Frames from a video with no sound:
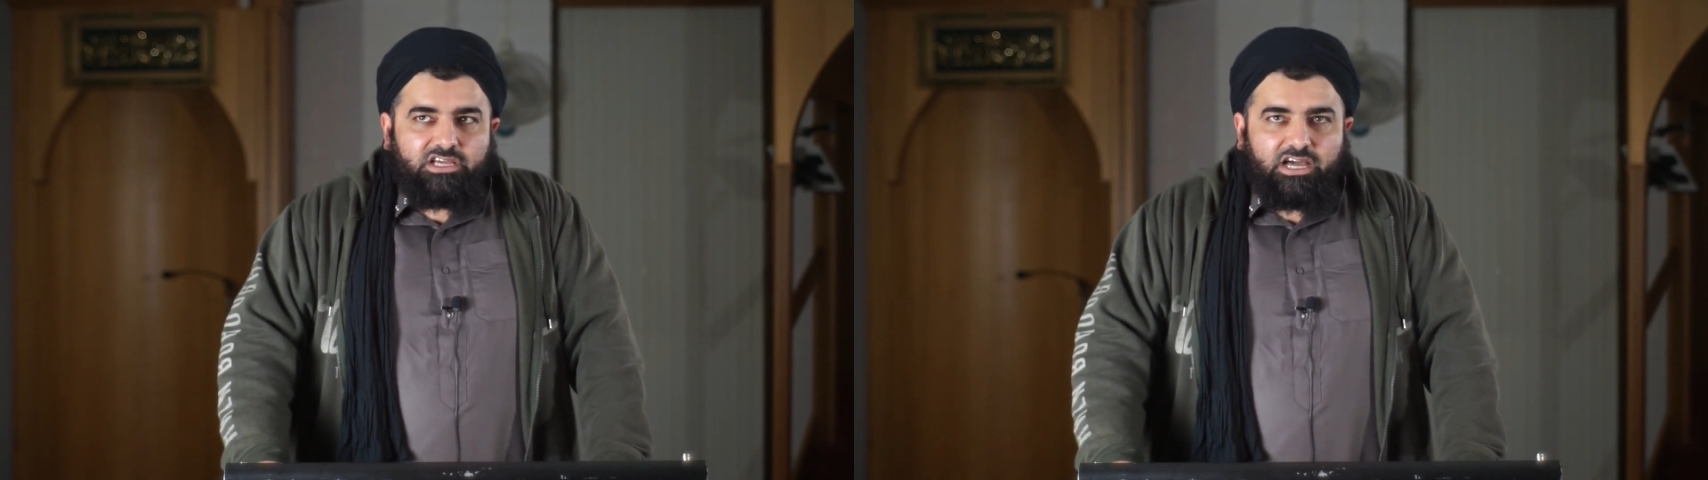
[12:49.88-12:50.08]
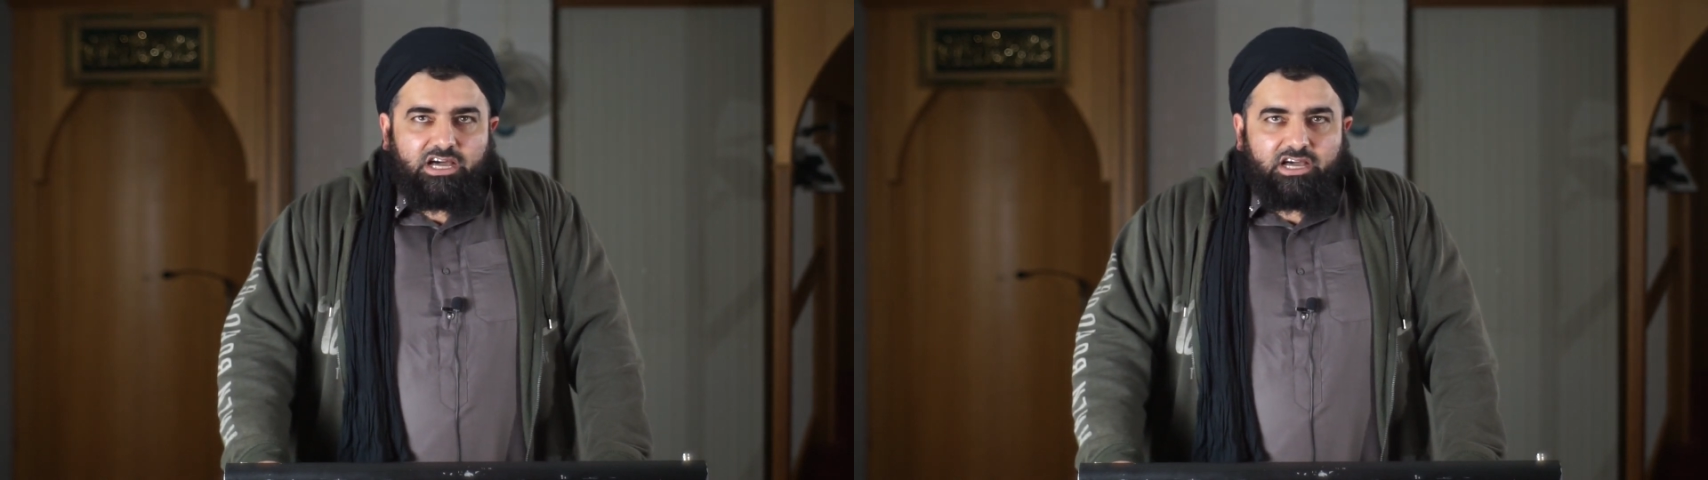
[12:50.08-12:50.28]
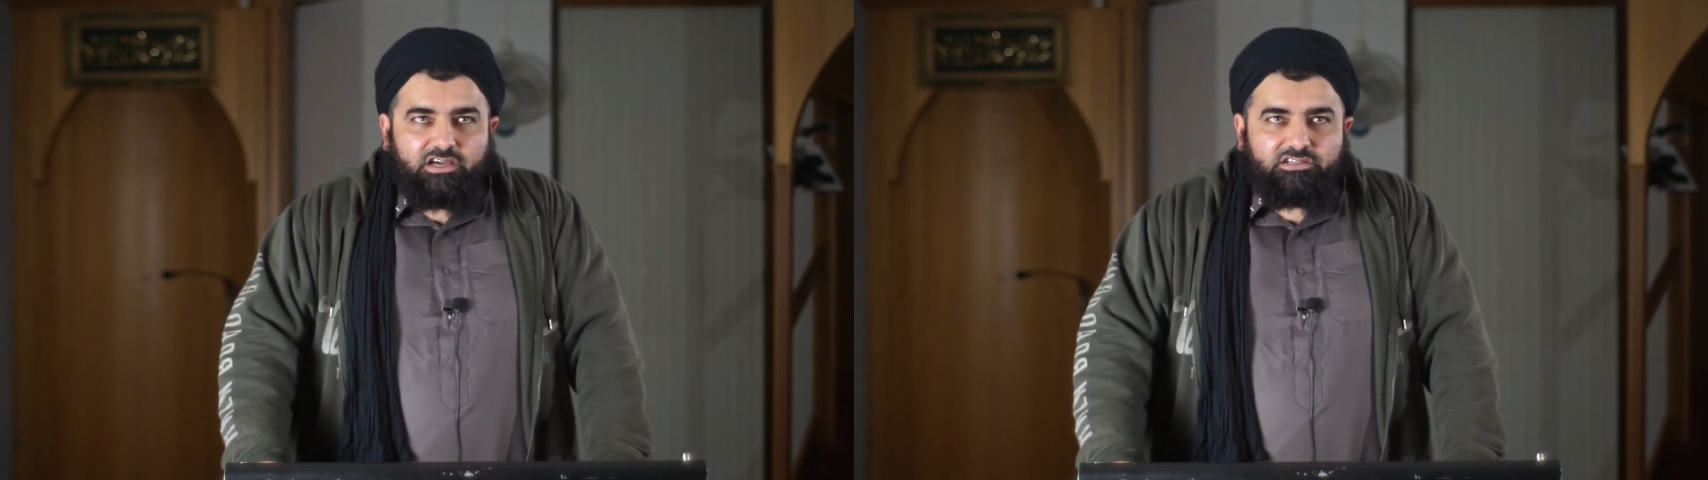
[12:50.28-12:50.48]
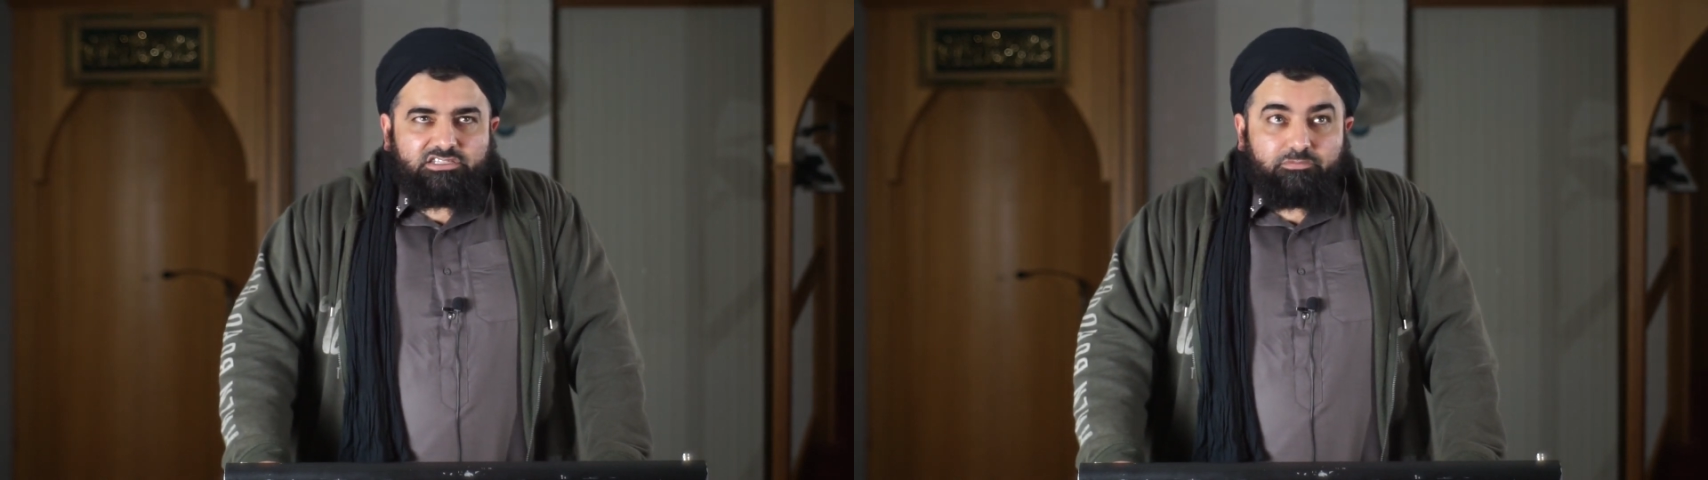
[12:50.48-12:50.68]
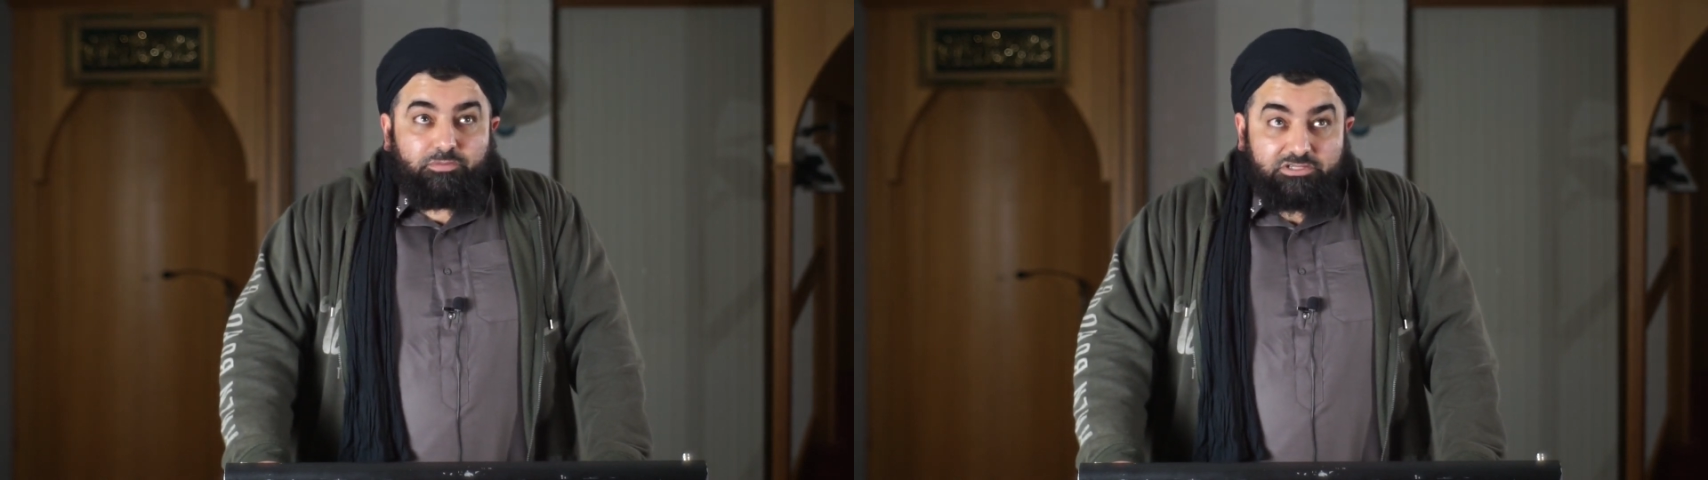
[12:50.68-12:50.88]
Uh,
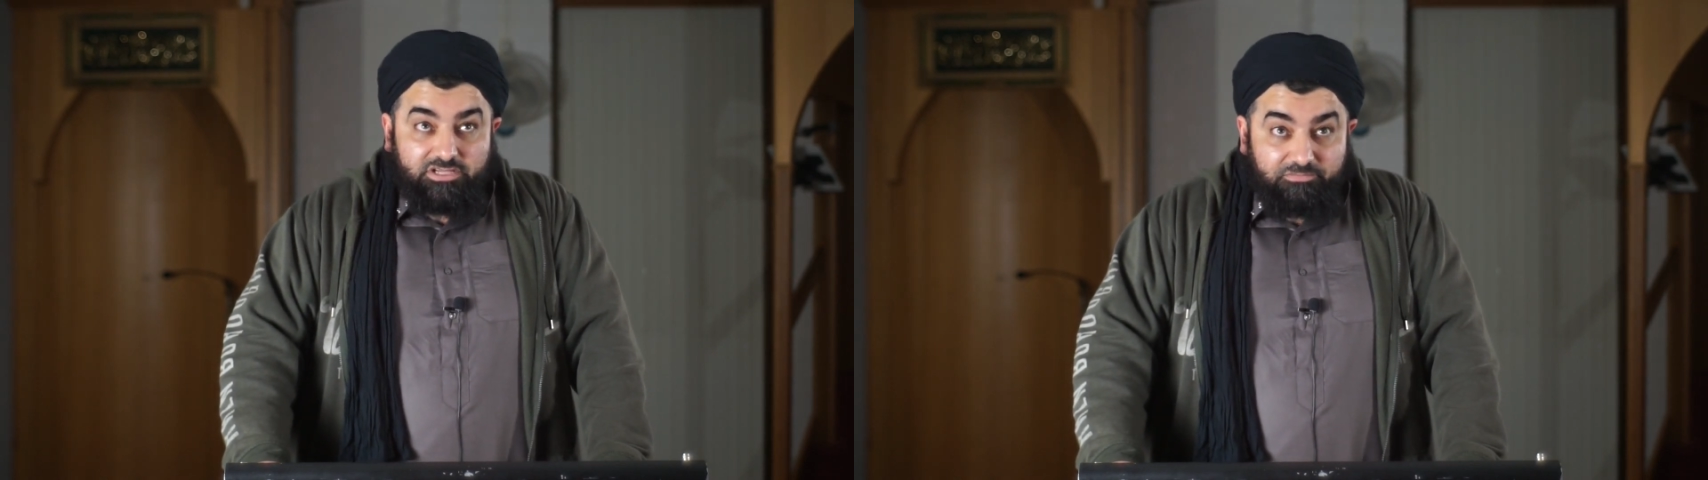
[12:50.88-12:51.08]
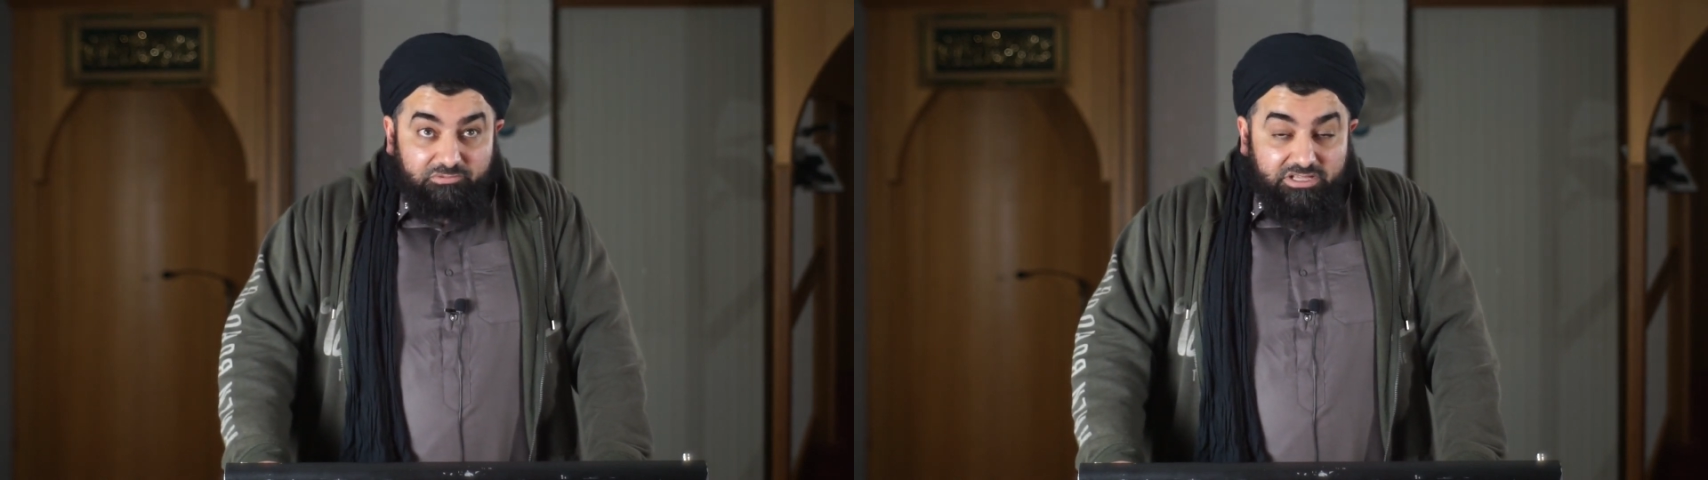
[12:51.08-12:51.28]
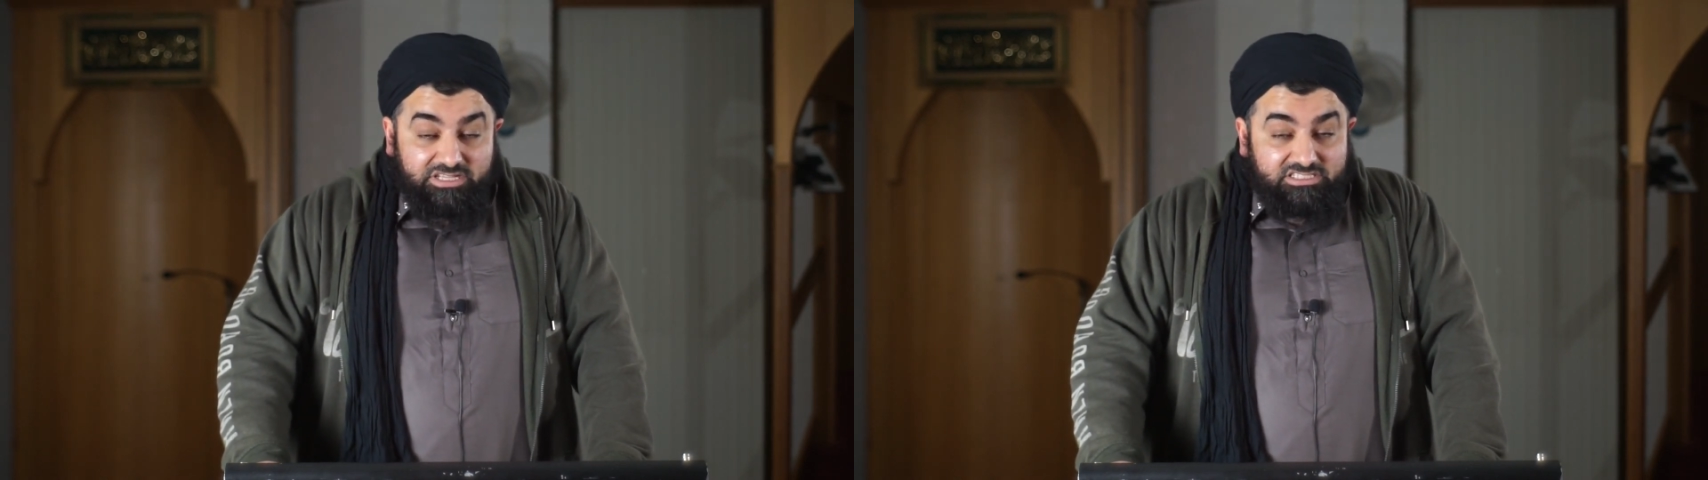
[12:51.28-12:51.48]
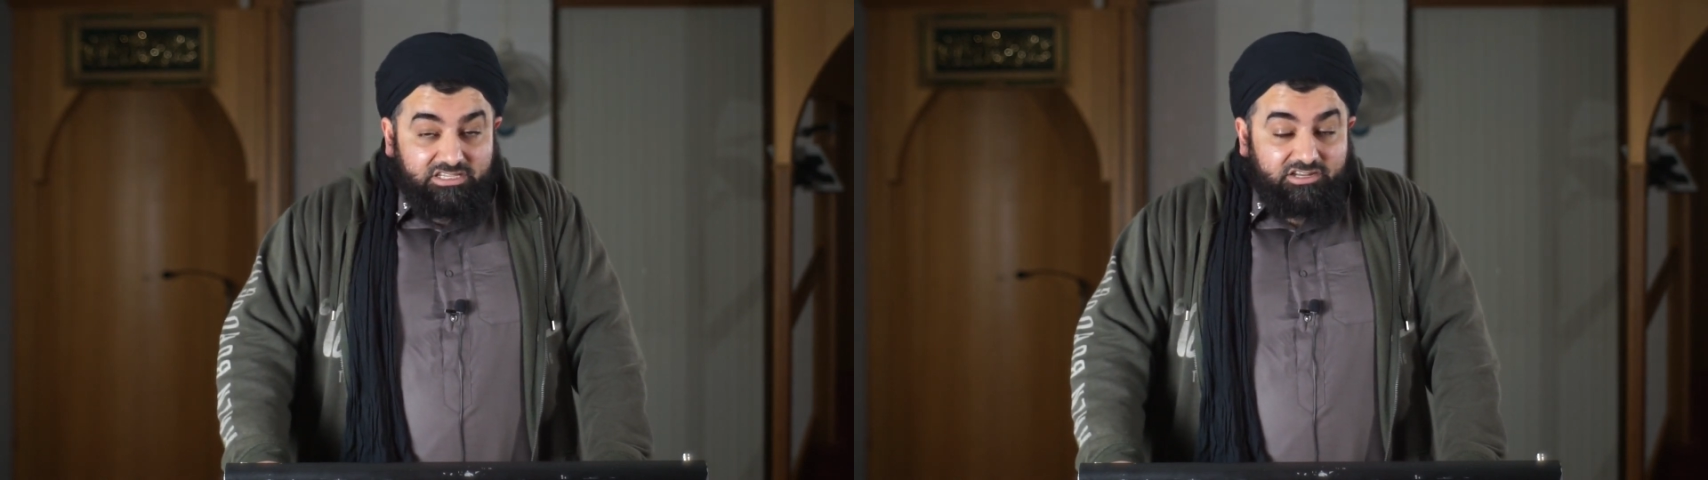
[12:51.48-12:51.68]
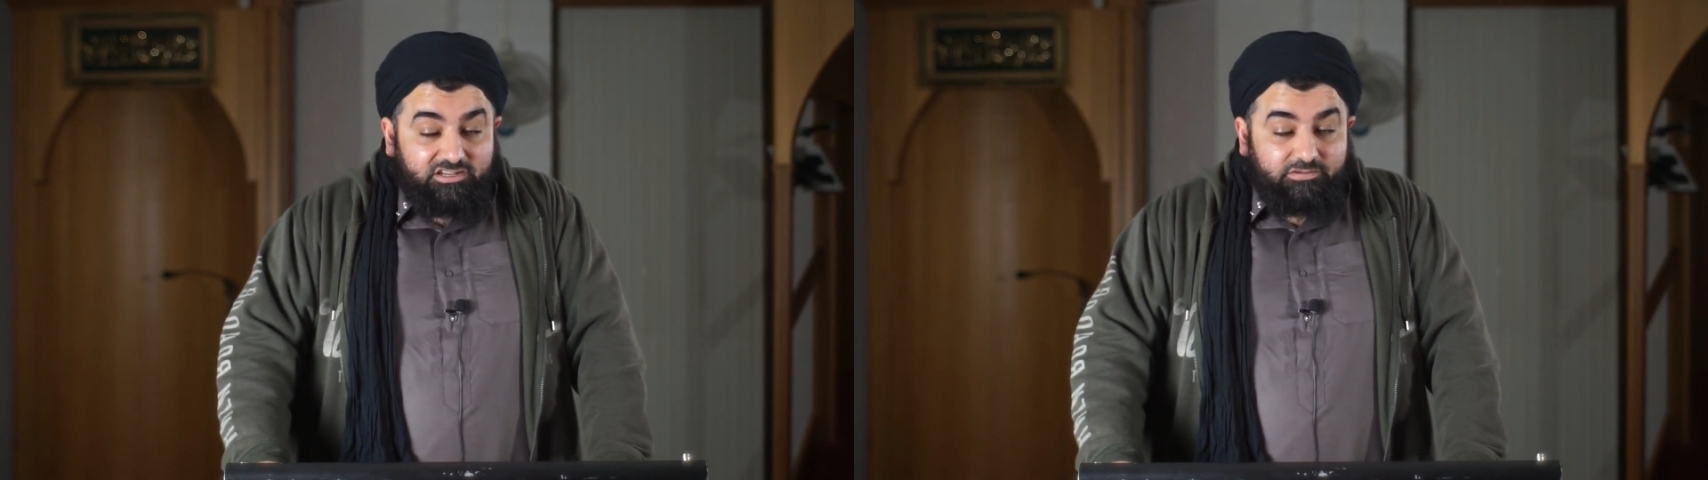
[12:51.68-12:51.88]
some people
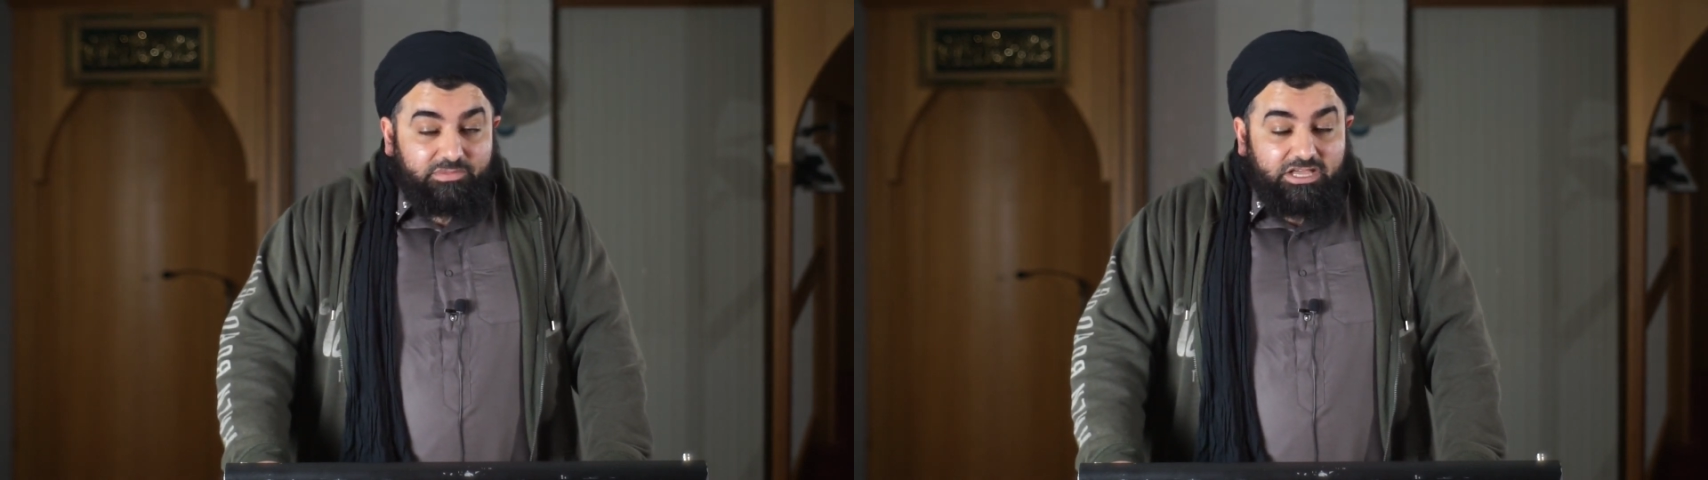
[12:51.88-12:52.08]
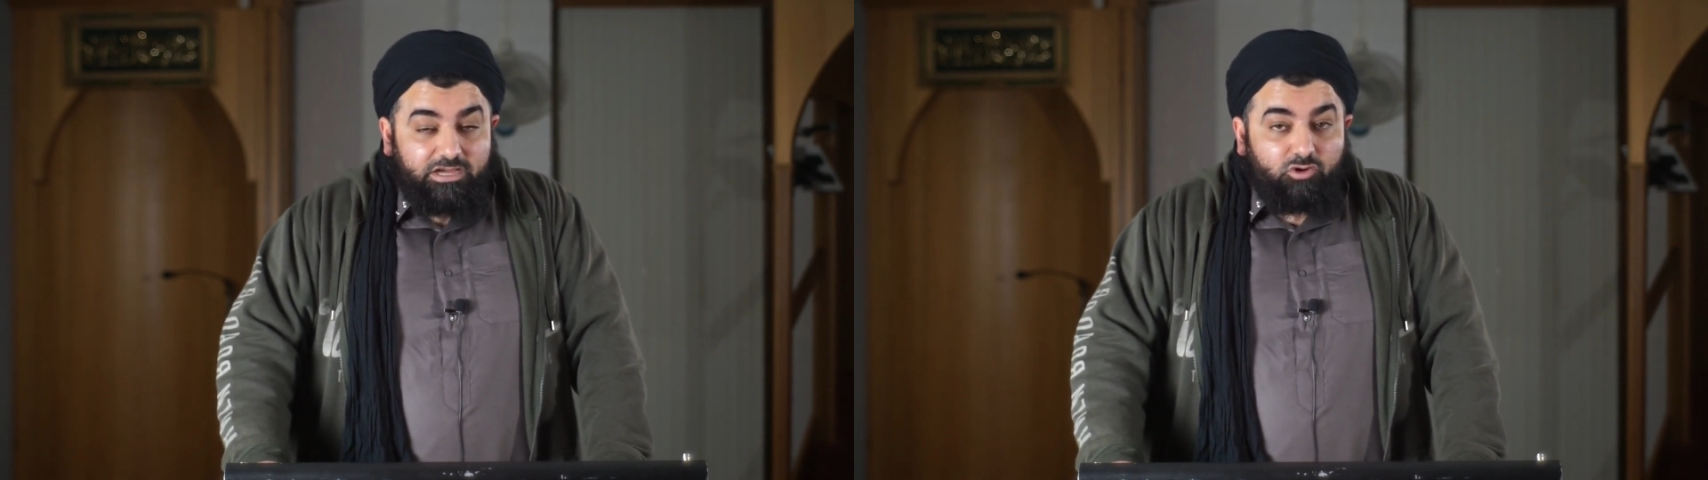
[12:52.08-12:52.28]
considered uh,